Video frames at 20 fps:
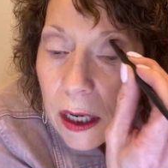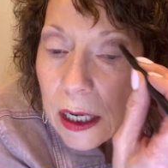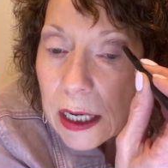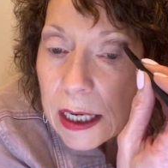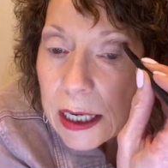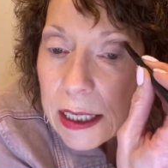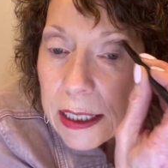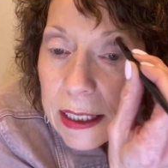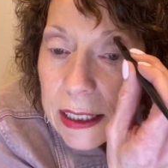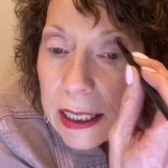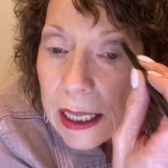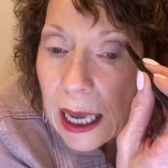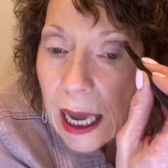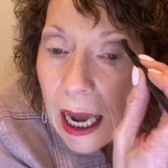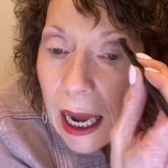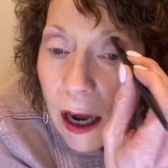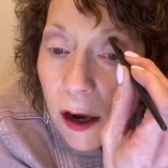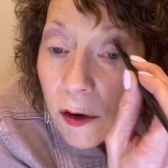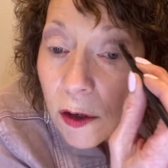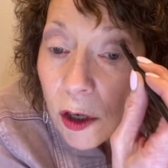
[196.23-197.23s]
is the
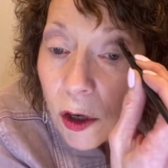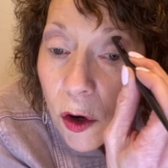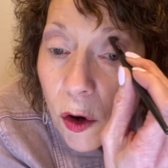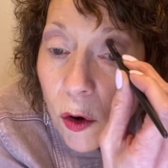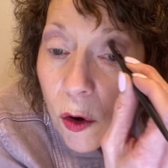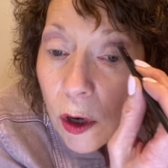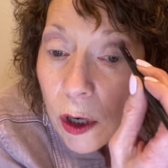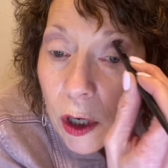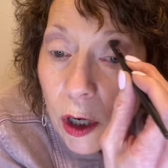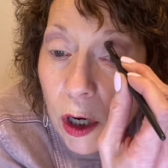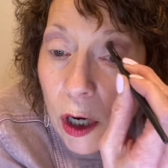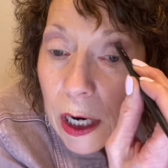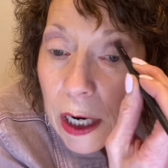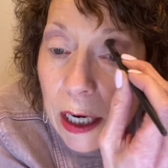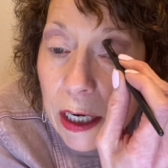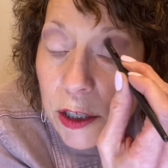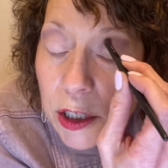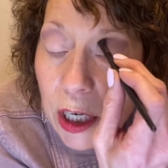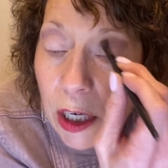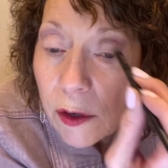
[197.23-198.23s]
outer corner, and
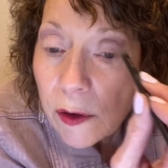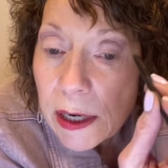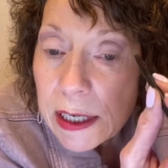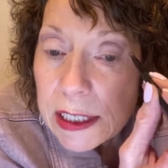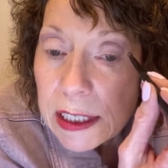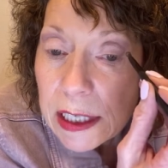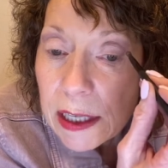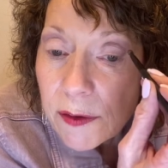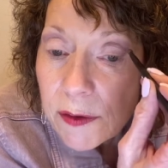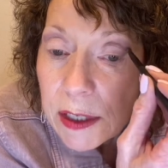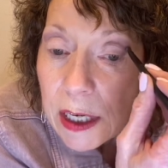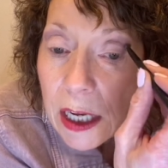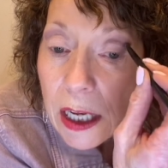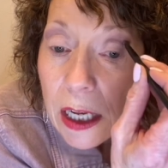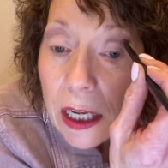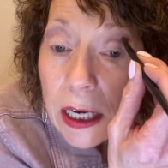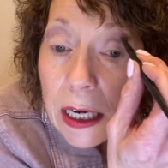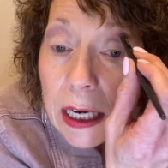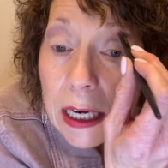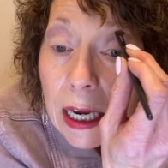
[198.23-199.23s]
it generates lift.
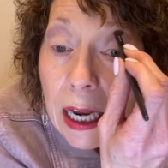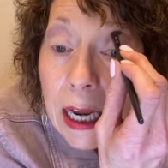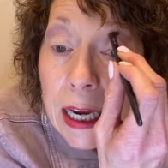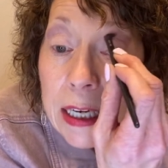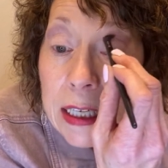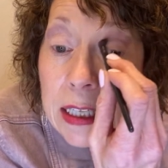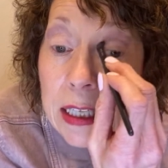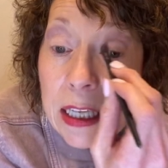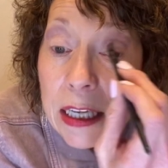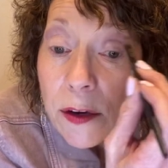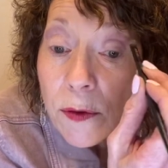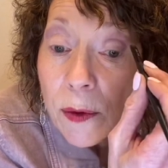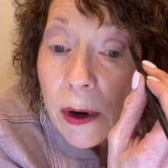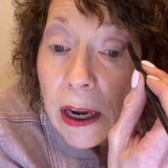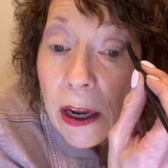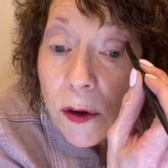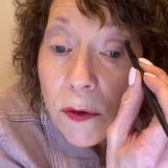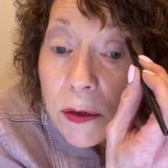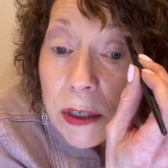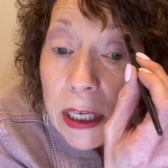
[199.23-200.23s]
Nicely
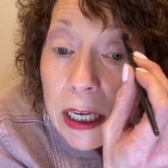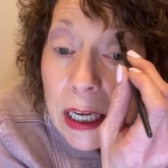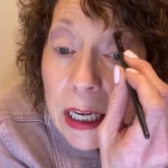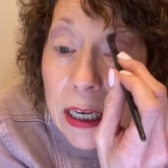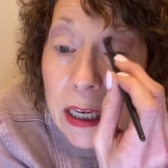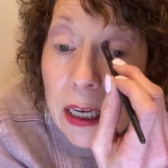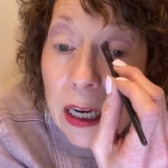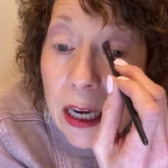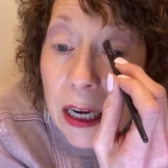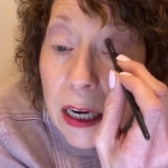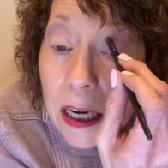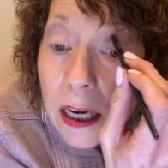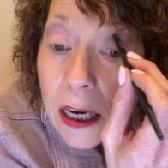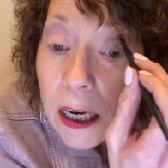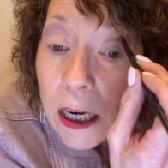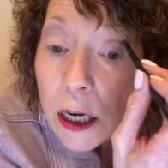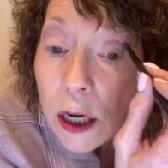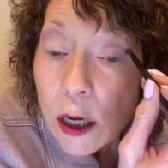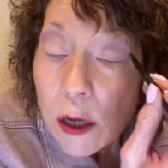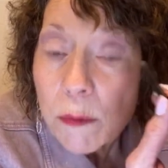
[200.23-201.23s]
rounded.
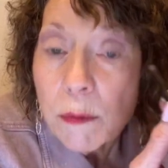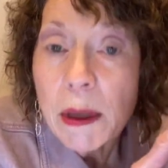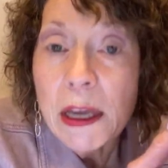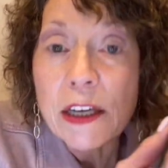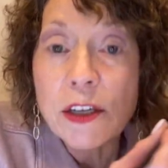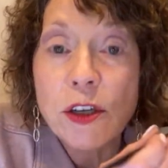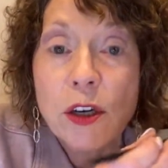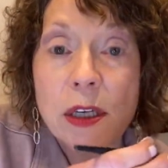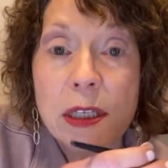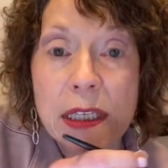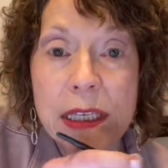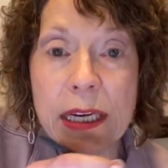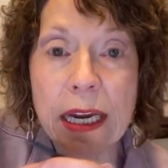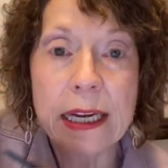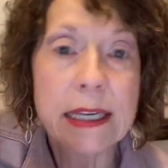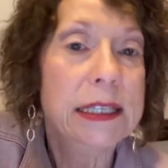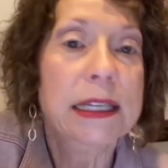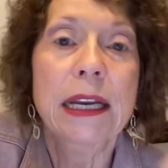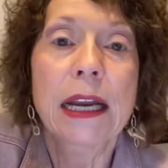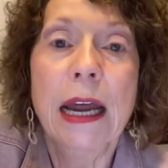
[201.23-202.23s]
Make sure it's
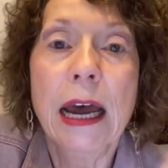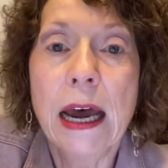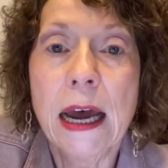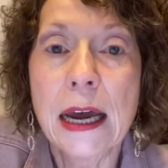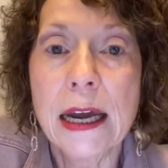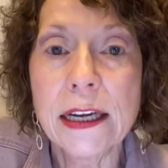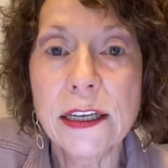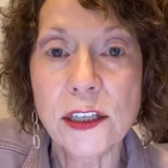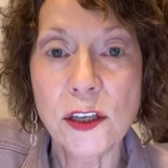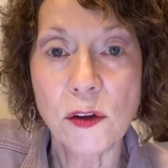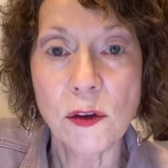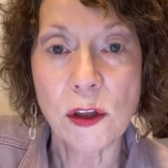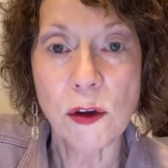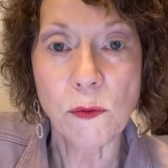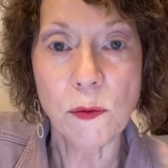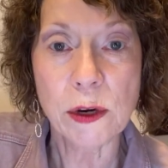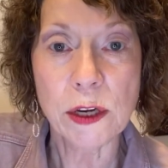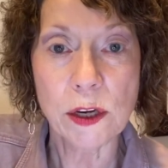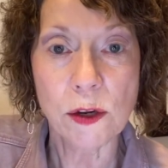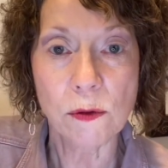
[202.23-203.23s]
nice and high so that
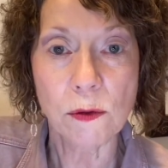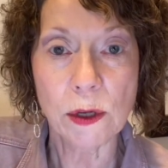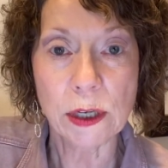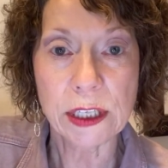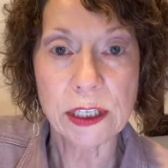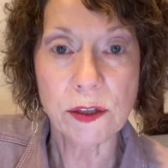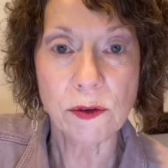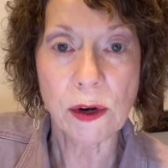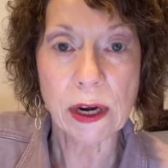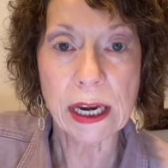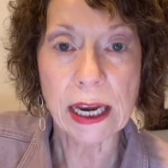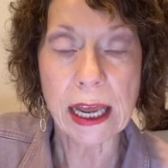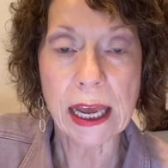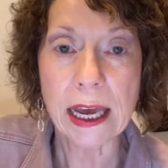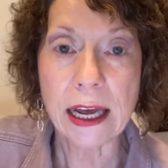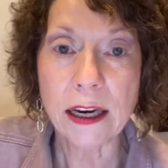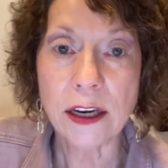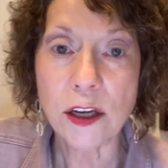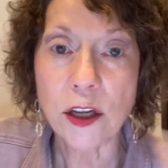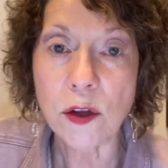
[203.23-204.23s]
when you look straight
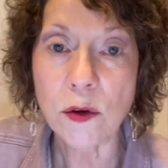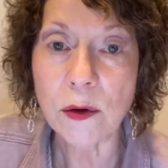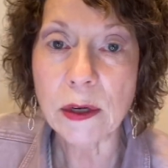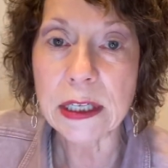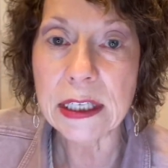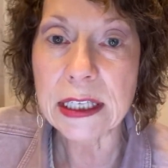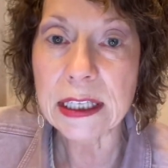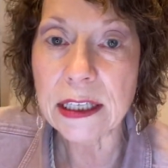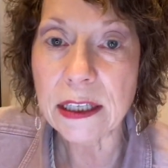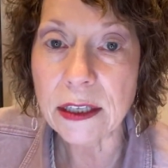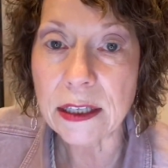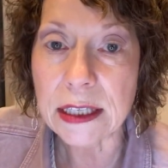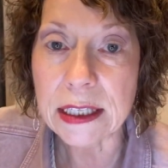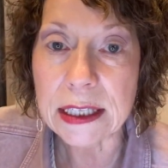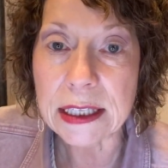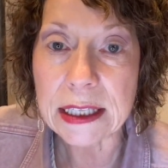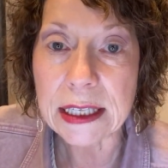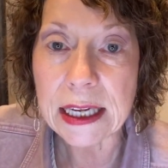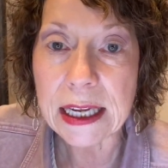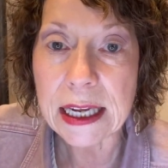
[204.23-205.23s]
ahead, you can still
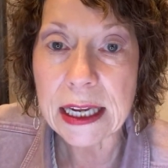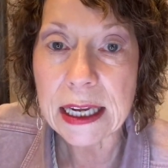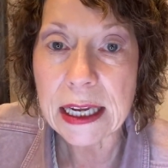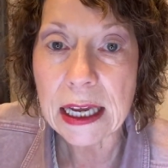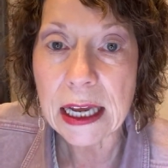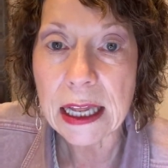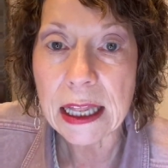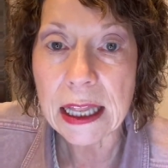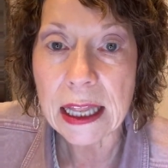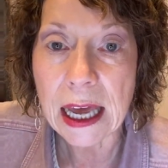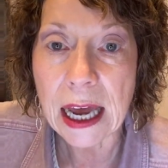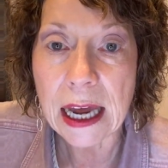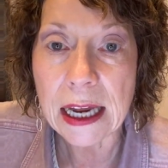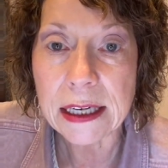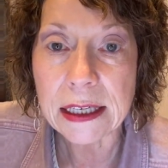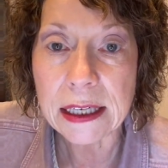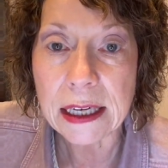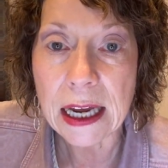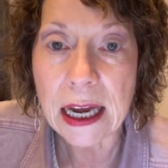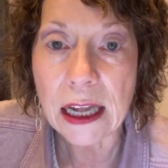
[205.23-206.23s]
see
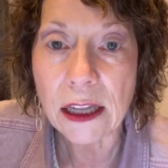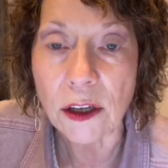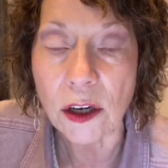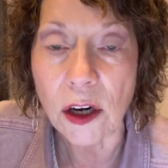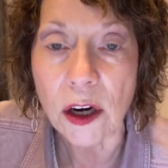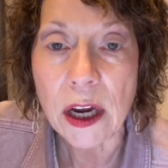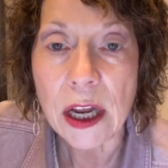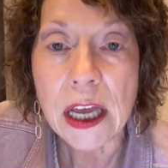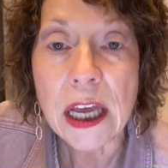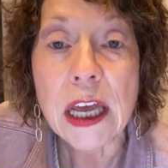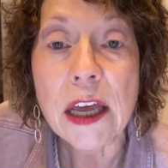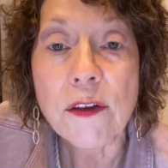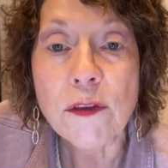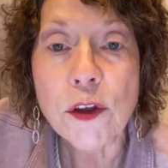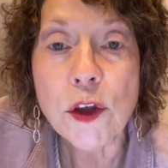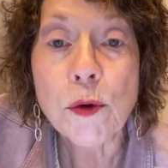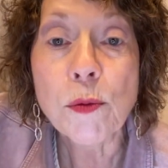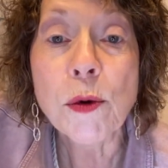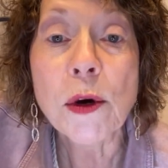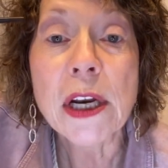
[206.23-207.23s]
that color. If
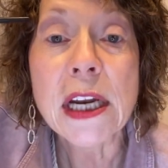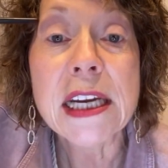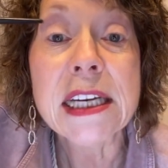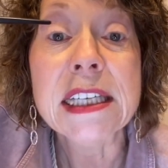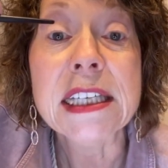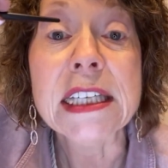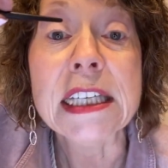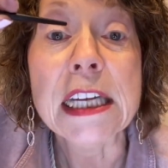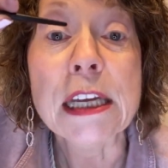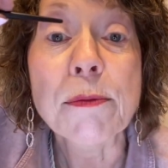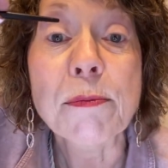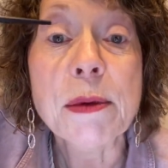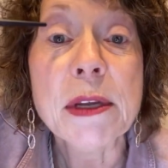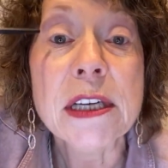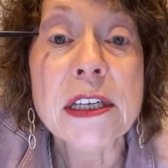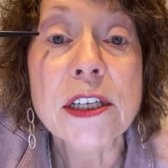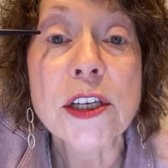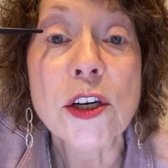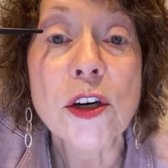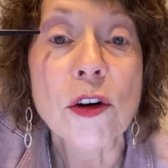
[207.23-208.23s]
you put it deep
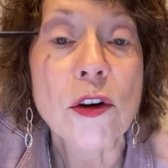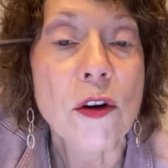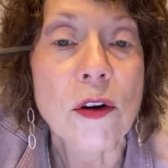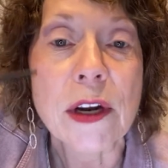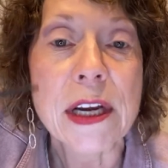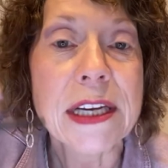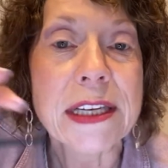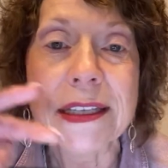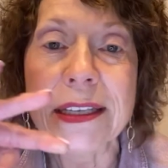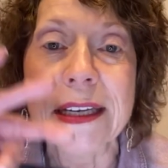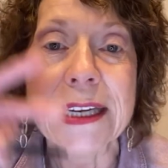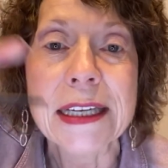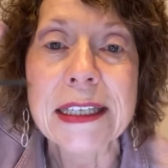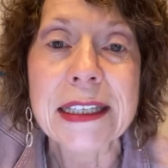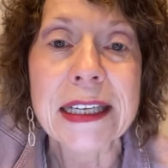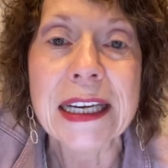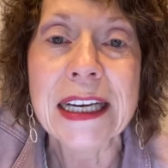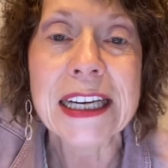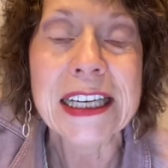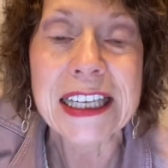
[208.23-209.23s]
into your crease, it's
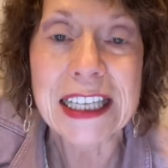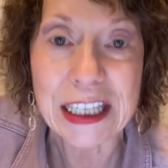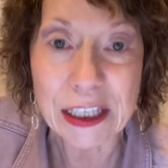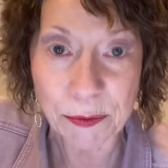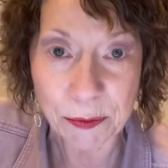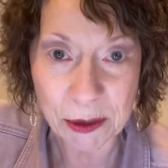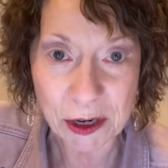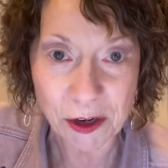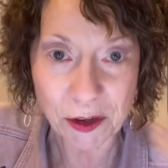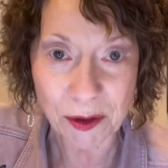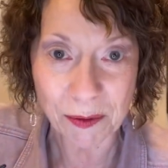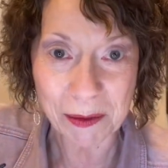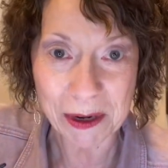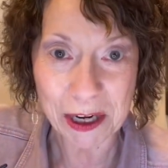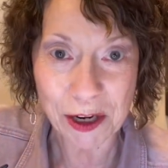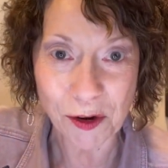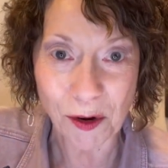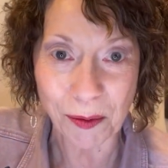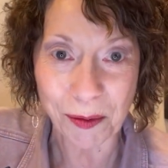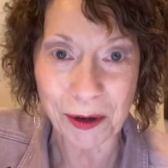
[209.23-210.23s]
going to disappear the minute
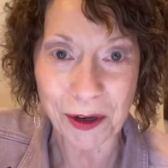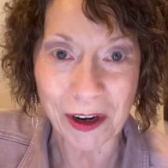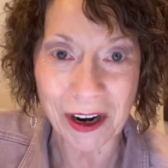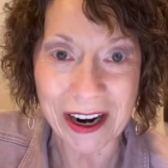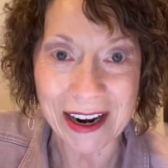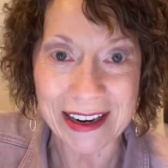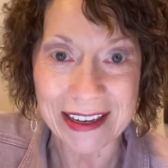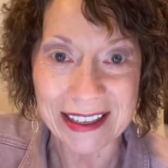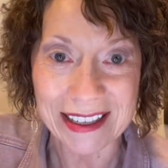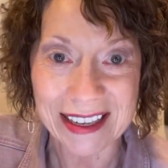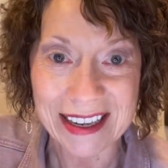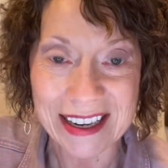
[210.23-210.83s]
you open your eyes.